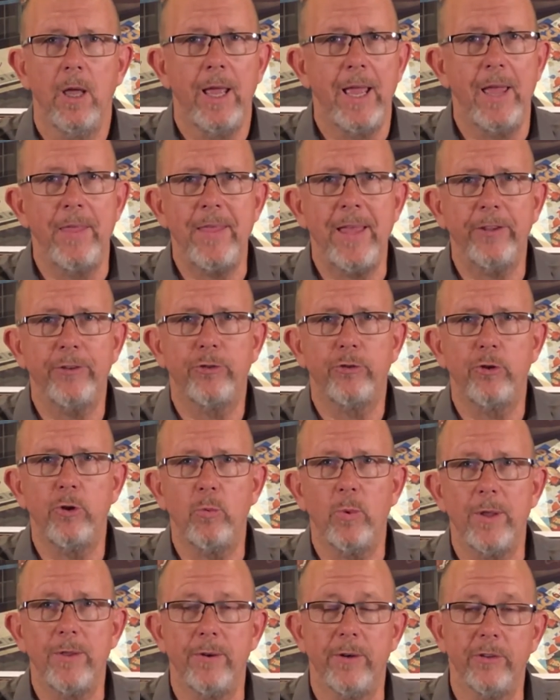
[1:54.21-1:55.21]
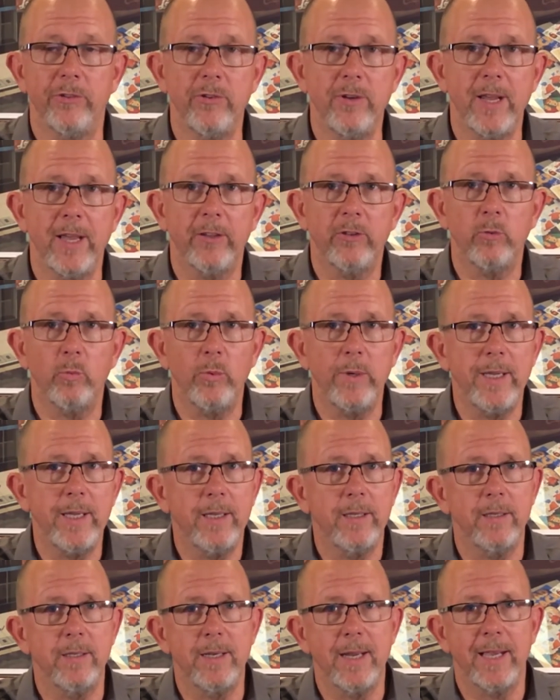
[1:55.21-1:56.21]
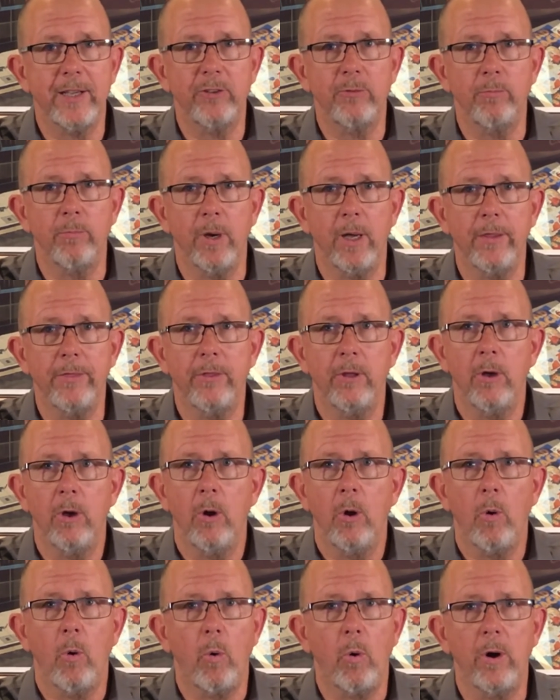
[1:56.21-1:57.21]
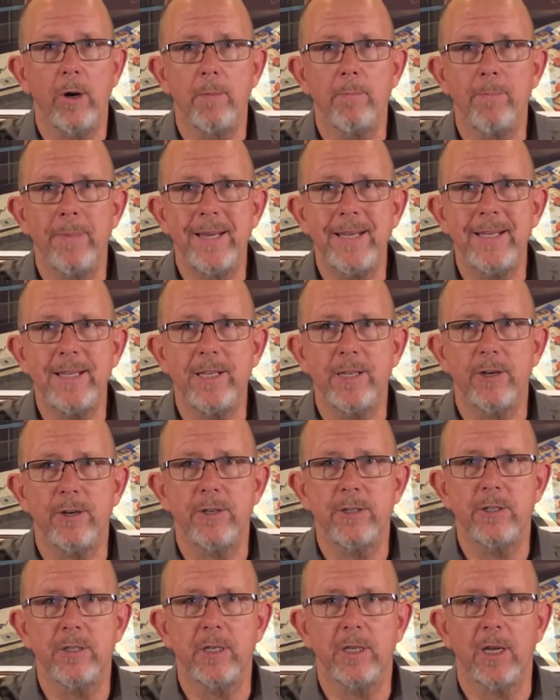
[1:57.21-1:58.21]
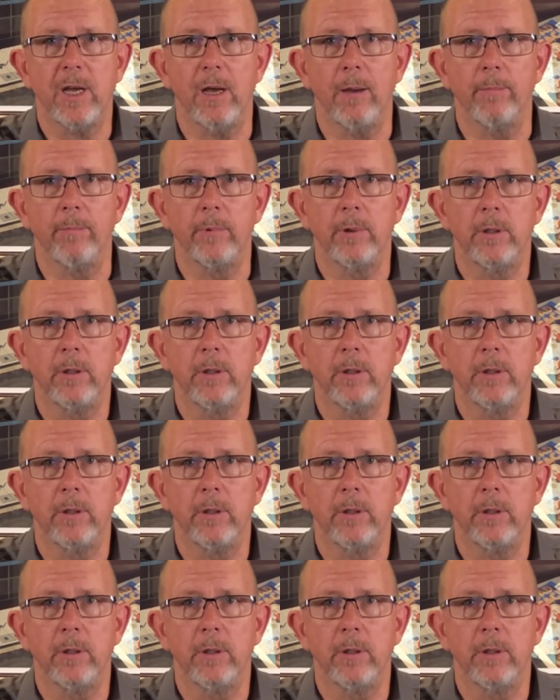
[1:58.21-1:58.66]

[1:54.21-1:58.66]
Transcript: And that's true whether it's next week, next month, or in many years to come.